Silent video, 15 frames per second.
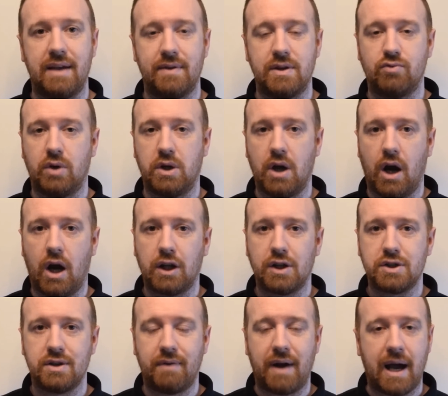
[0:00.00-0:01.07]
save is
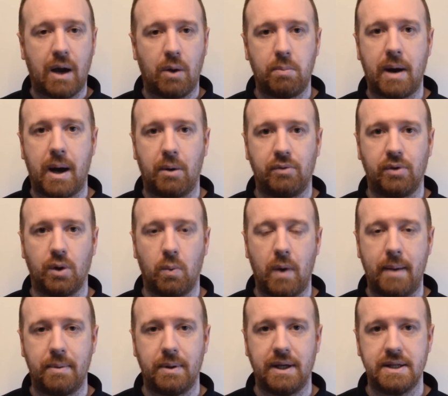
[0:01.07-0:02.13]
regardless of how powerful a
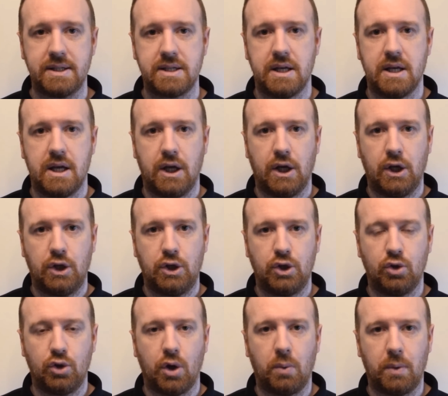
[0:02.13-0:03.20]
weapon is,
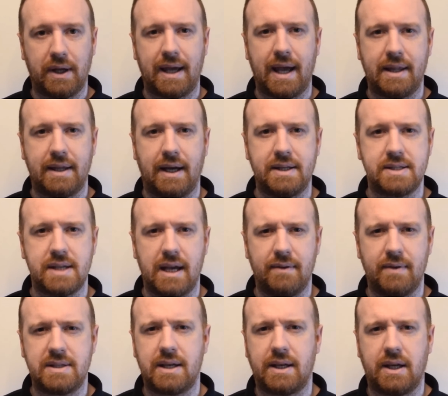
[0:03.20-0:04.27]
you're going to get that
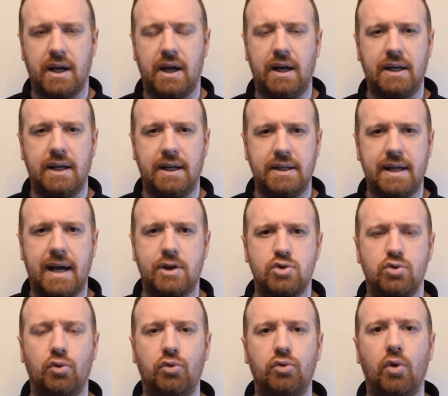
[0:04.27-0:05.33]
save. It's like a
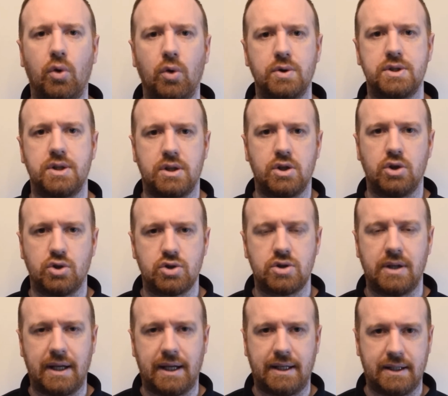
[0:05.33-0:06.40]
natural force that
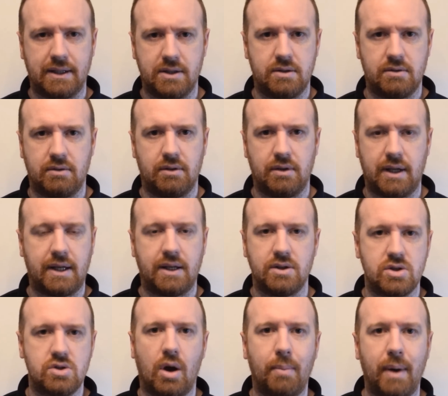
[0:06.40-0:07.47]
just it can
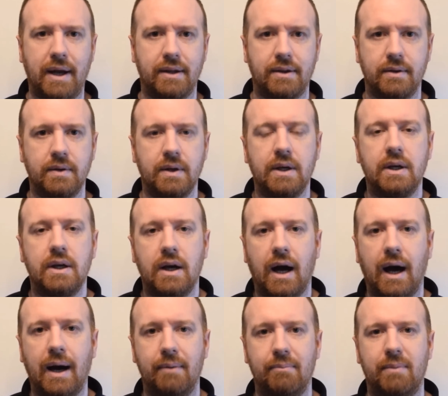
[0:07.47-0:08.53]
stop anything.
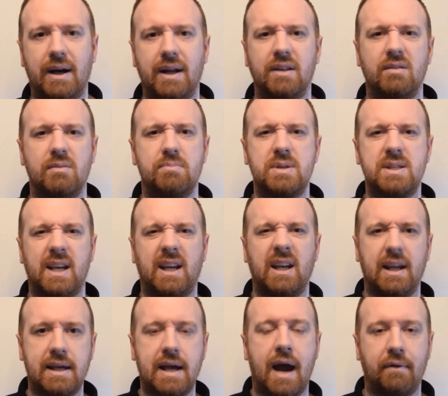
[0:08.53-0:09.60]
And
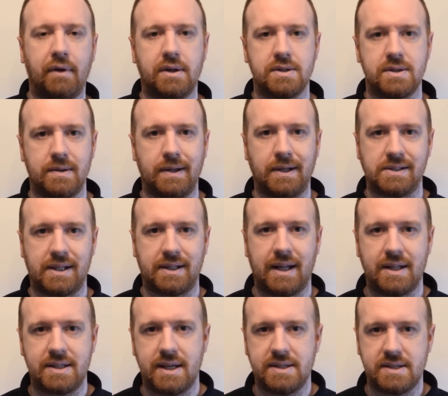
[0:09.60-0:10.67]
particularly characters and things like
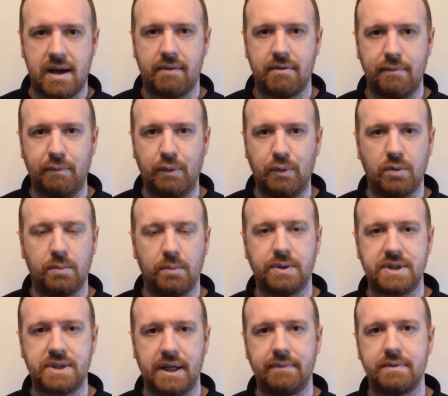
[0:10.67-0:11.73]
that tend to have
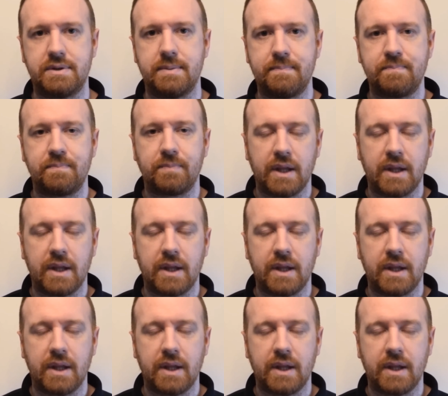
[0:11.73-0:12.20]
invulnerable saves.